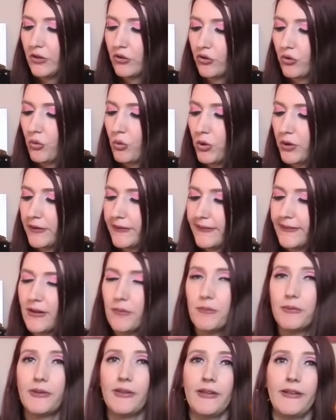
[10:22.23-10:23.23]
towards
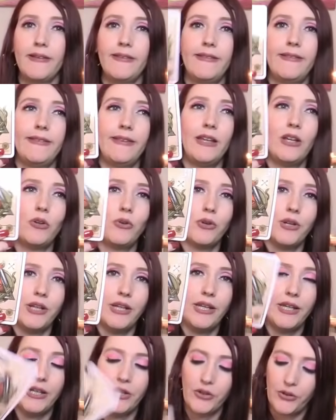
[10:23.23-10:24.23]
something secret
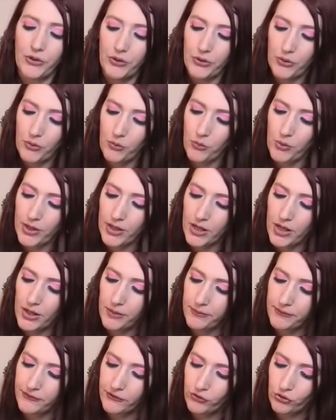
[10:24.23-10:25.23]
here when it
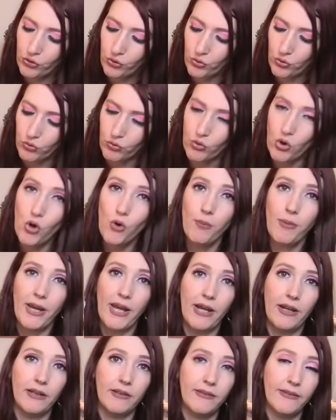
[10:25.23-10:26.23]
comes to
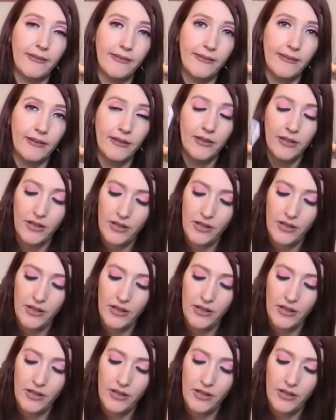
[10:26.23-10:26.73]
romance